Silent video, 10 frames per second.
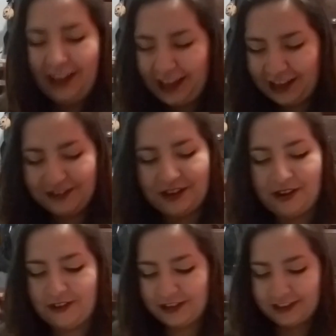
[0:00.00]
I don't know,
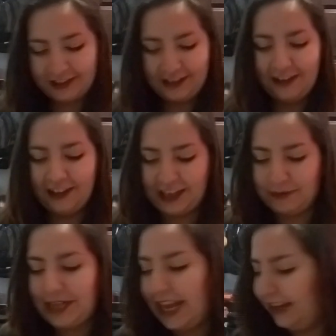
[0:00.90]
like
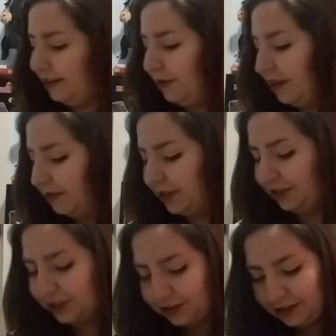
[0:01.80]
I'm taking away from the
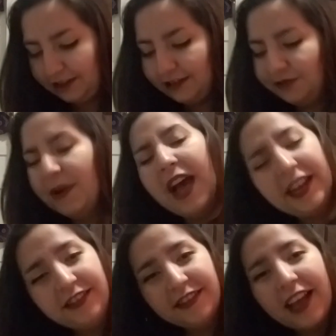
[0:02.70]
trick-or-treaters, but
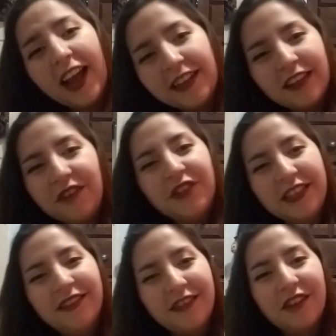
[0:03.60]
I love
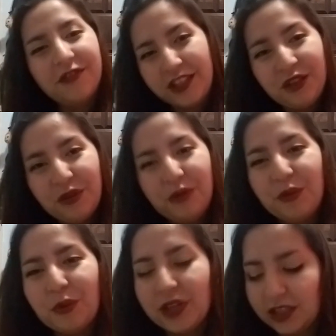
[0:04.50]
this stuff
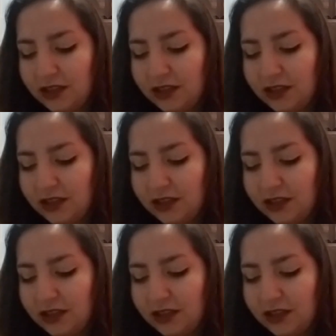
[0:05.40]
too.